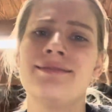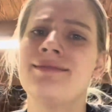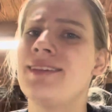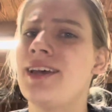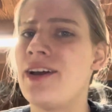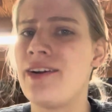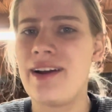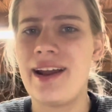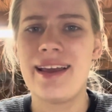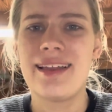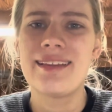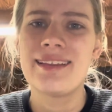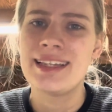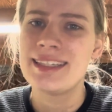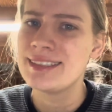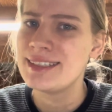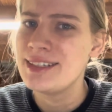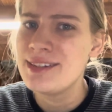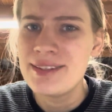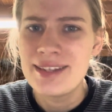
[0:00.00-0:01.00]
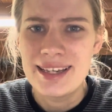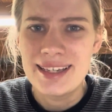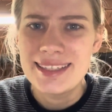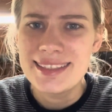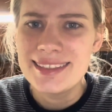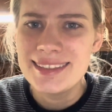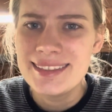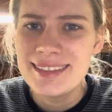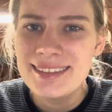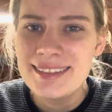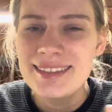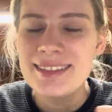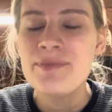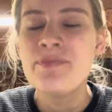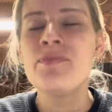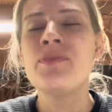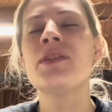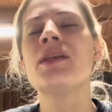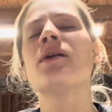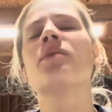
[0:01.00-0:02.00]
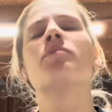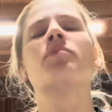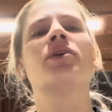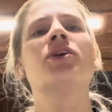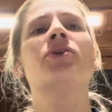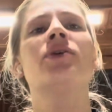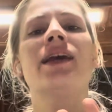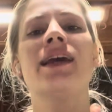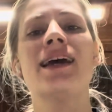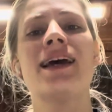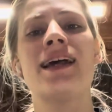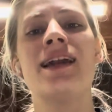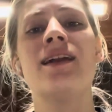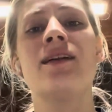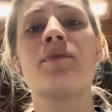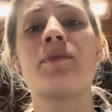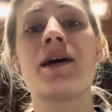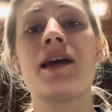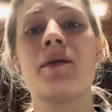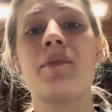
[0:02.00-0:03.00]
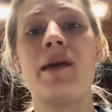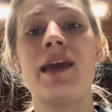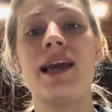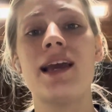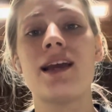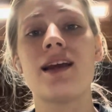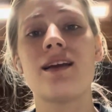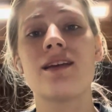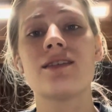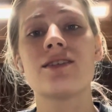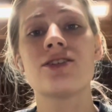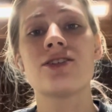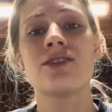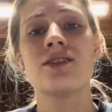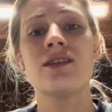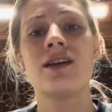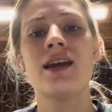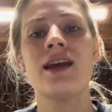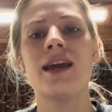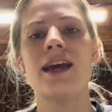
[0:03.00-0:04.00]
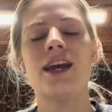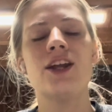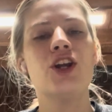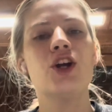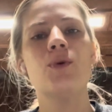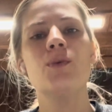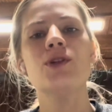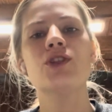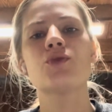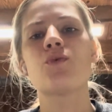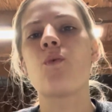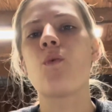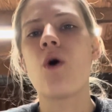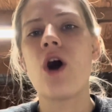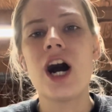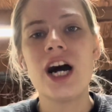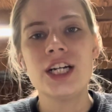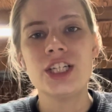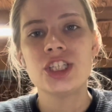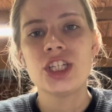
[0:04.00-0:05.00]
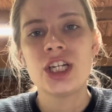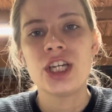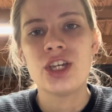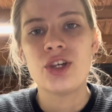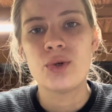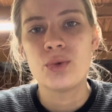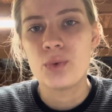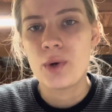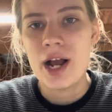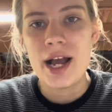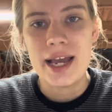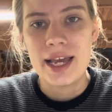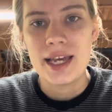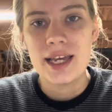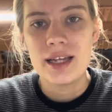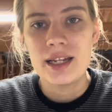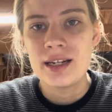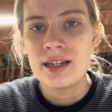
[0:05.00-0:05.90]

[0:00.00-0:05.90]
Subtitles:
All right, let's do this. But you can't edit a blank page and no one's watching you write.